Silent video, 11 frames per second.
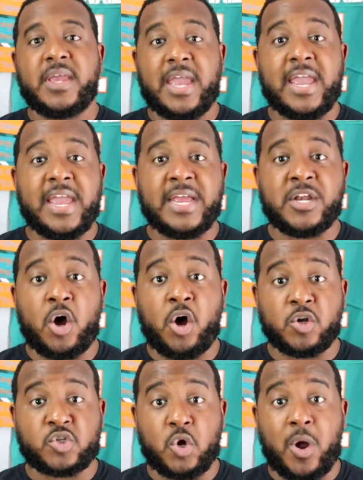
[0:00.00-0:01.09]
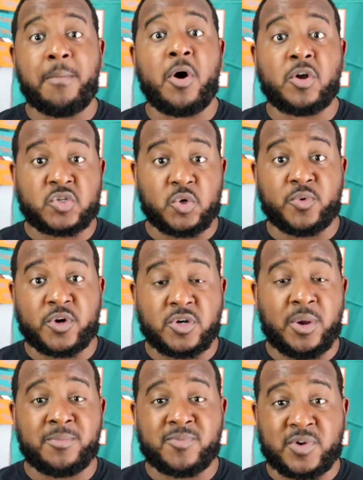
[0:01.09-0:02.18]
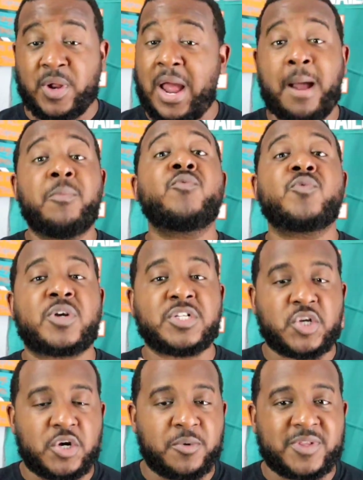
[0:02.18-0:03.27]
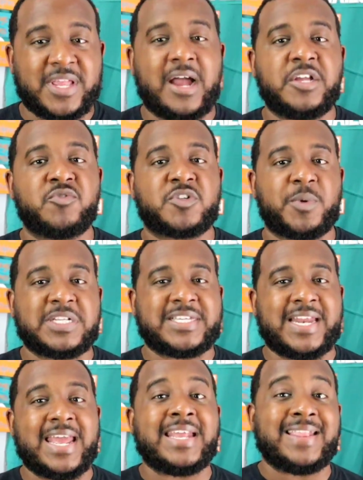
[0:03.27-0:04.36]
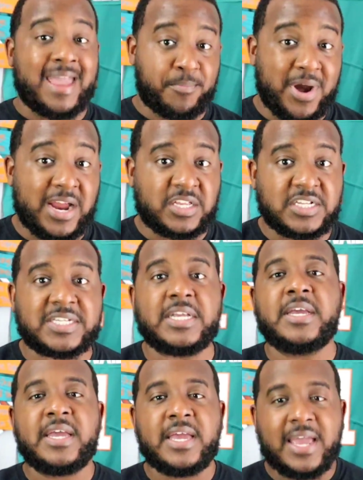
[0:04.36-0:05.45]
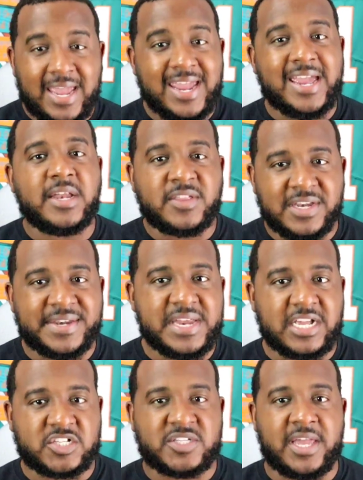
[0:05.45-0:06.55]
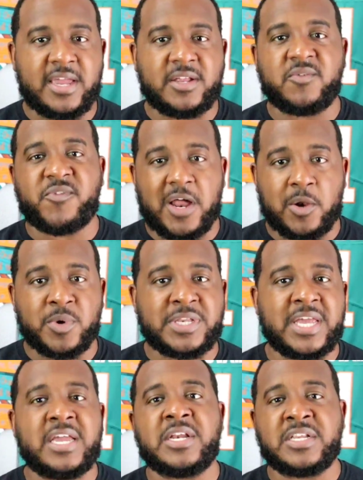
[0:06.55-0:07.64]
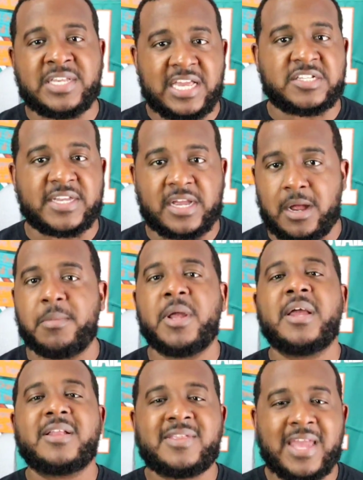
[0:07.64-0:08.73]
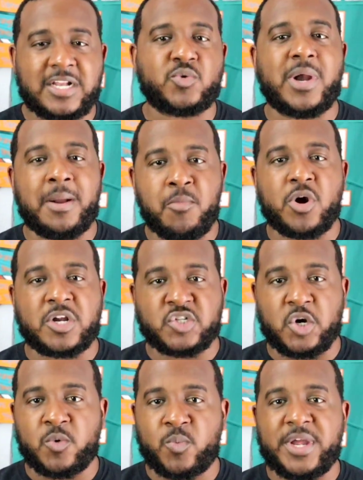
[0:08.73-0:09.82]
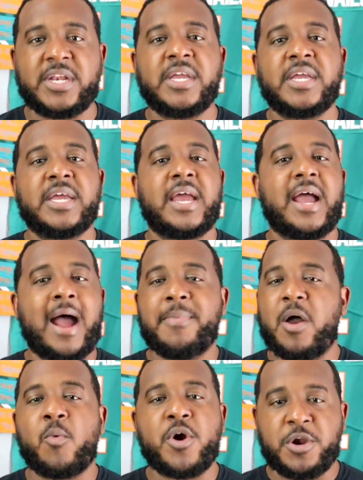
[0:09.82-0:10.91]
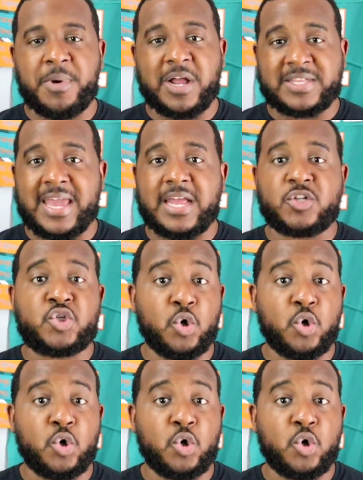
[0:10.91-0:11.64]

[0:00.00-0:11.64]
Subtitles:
And also, I'm concerned with how he responds to that in that practice and the next day, the following day, and the days to come. That's what I'm more concerned with. I'm not worried about that.